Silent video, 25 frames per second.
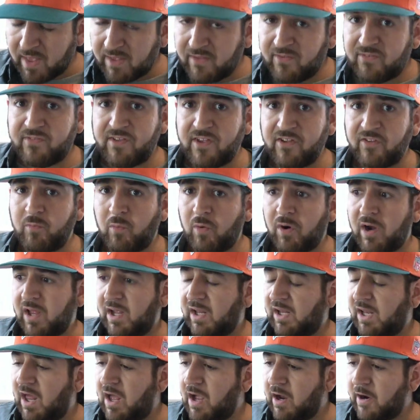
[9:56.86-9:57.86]
This tastes more
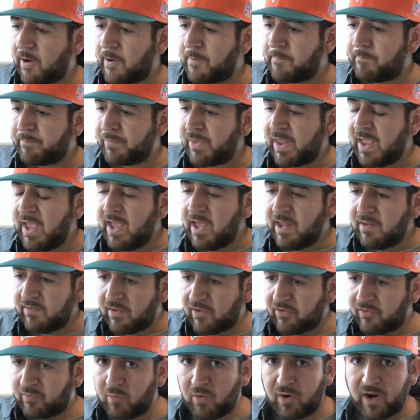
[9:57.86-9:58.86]
like a lager.
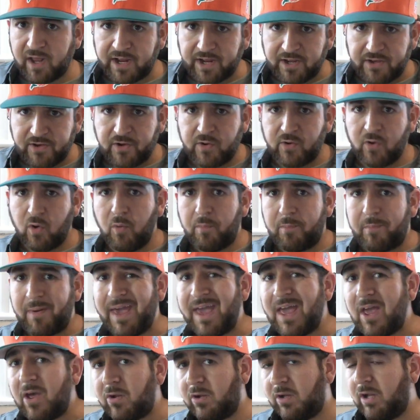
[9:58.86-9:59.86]
tastes more like a Euro
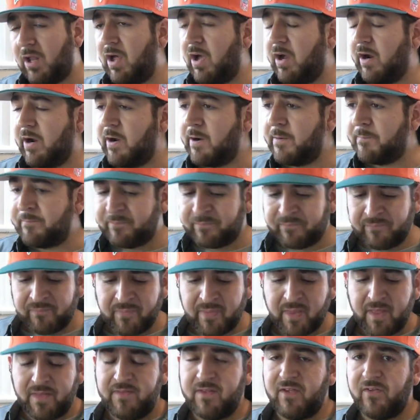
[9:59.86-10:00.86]
pale lager.
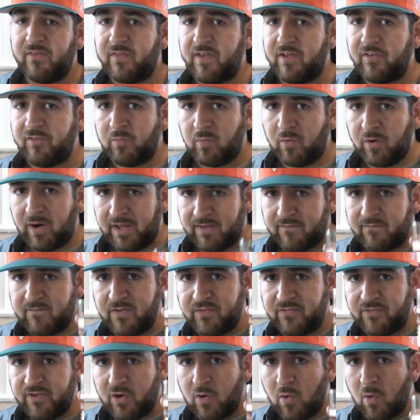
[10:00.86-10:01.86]
This tastes more like
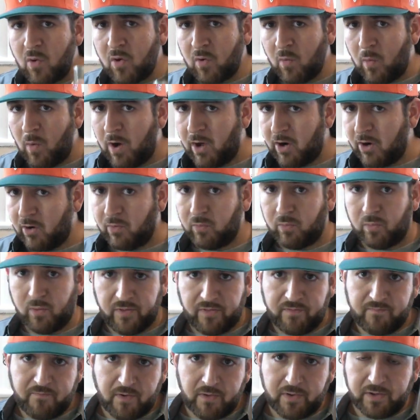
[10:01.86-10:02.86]
fizzy corn water
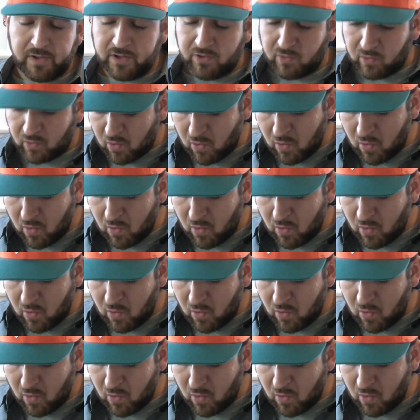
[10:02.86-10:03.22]
with very little